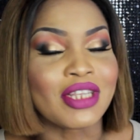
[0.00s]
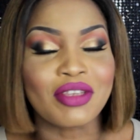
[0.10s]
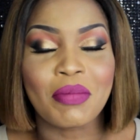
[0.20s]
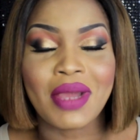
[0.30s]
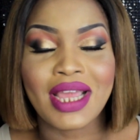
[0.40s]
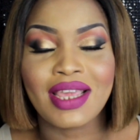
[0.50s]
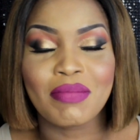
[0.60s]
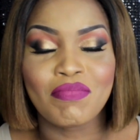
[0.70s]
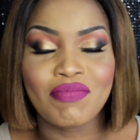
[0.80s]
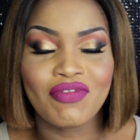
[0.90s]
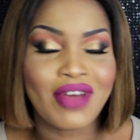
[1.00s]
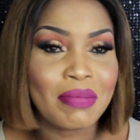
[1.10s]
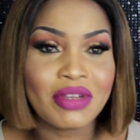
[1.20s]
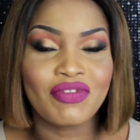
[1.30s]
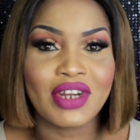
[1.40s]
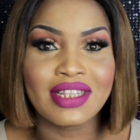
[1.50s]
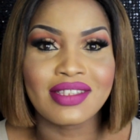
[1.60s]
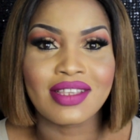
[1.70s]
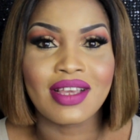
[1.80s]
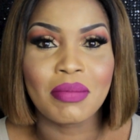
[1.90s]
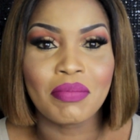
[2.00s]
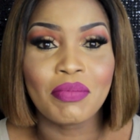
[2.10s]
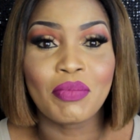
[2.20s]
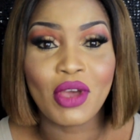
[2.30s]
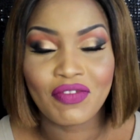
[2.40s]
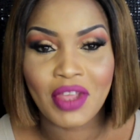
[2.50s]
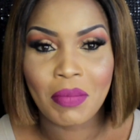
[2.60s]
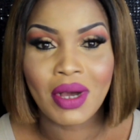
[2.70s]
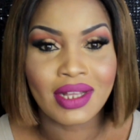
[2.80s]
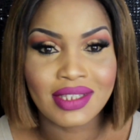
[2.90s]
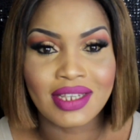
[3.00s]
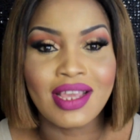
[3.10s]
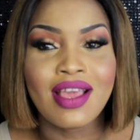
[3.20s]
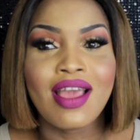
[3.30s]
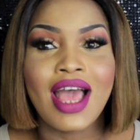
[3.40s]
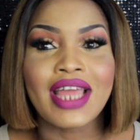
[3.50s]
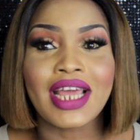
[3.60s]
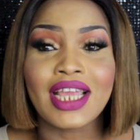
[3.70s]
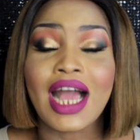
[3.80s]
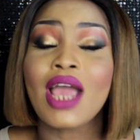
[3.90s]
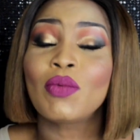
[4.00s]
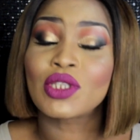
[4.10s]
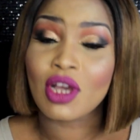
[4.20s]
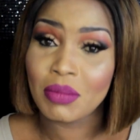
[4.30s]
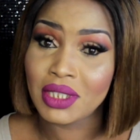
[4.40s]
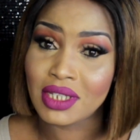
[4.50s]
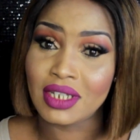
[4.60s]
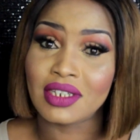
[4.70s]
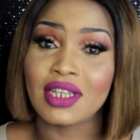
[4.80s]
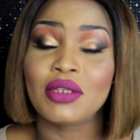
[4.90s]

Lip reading: my family friend's birthday party, and I was coming to London.